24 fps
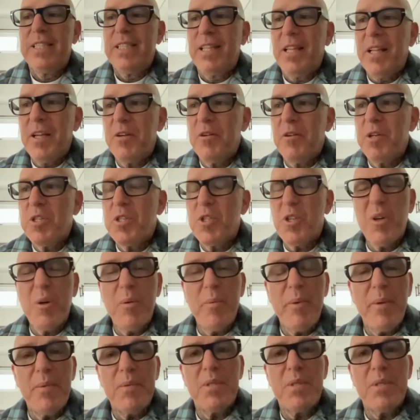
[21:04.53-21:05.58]

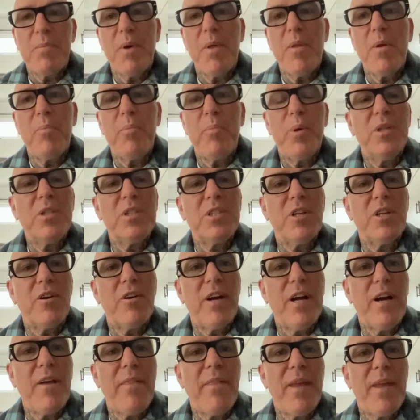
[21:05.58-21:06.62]
literature, maybe some other books that
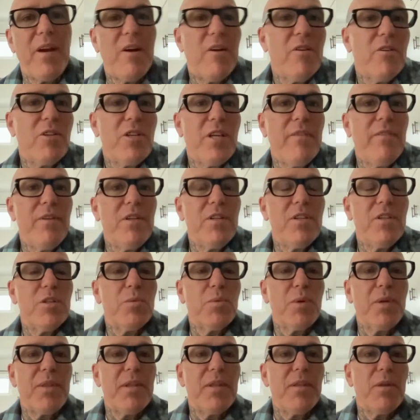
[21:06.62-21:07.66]
are out there, even
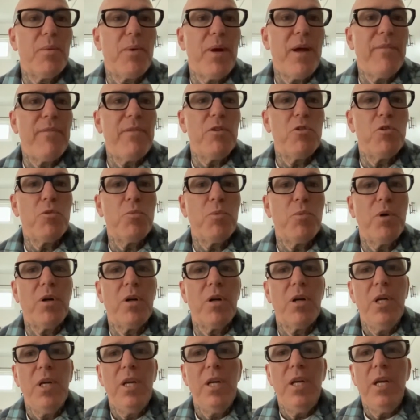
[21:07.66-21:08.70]
just within the Refuge
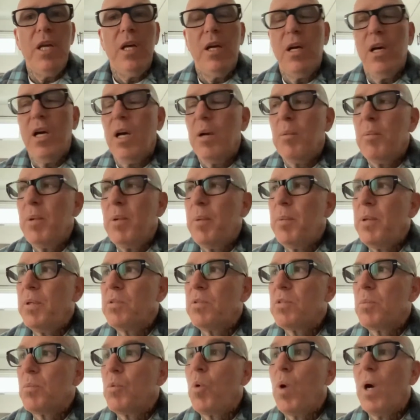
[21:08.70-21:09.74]
book,
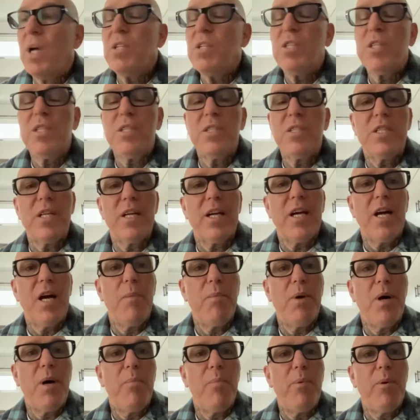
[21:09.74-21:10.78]
maybe some questions that
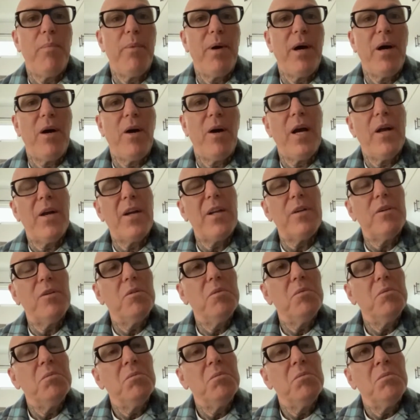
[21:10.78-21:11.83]
come up about how
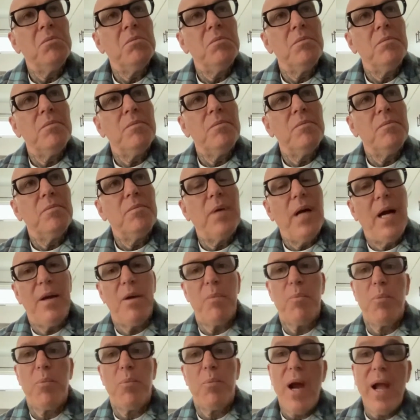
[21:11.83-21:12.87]

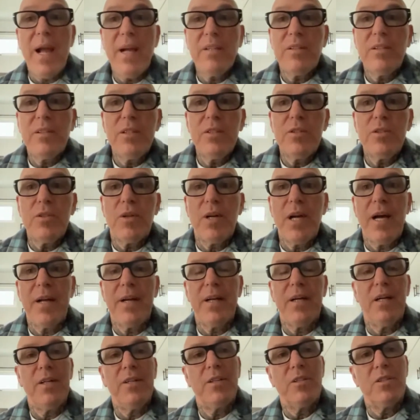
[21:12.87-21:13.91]
to practice or how
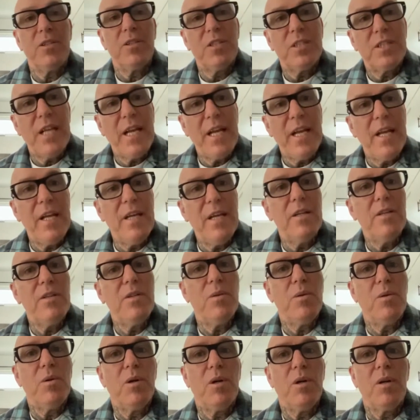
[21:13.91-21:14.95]
to
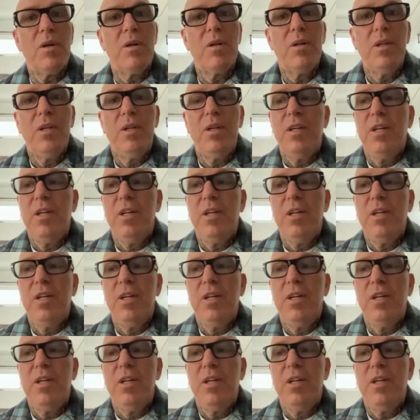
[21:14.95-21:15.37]
understand, or